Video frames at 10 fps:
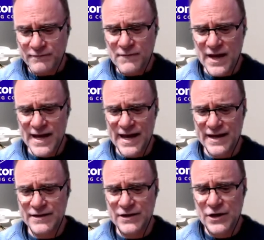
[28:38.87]

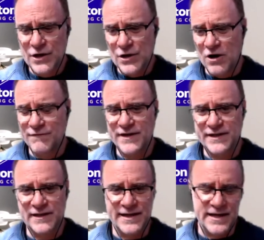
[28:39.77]
And
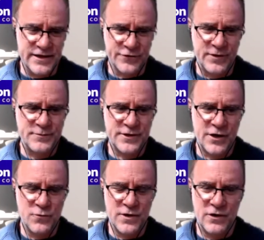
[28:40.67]
obviously, in the crypto
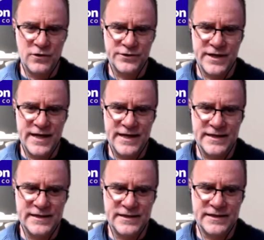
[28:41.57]
world, it
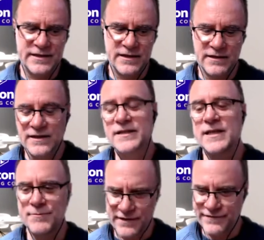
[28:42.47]
is
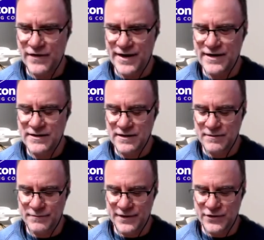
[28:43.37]
simplified
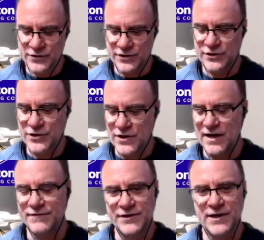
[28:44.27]
because you don't
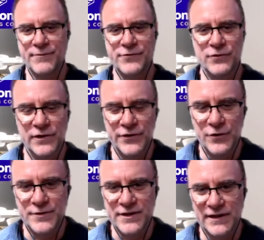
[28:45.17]
have to jump through all the
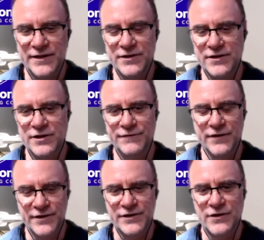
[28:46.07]
hoops to list yourself on
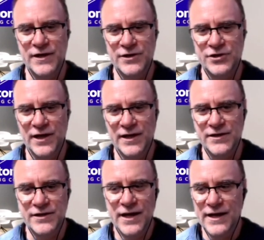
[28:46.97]
the stock
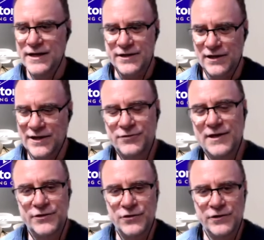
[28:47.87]
exchange. So literally,
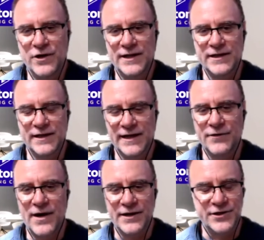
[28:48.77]
two guys in a
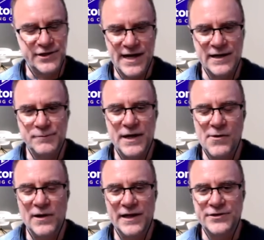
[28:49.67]
garage started
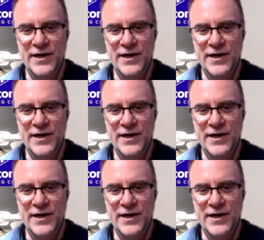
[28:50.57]
Power Ledger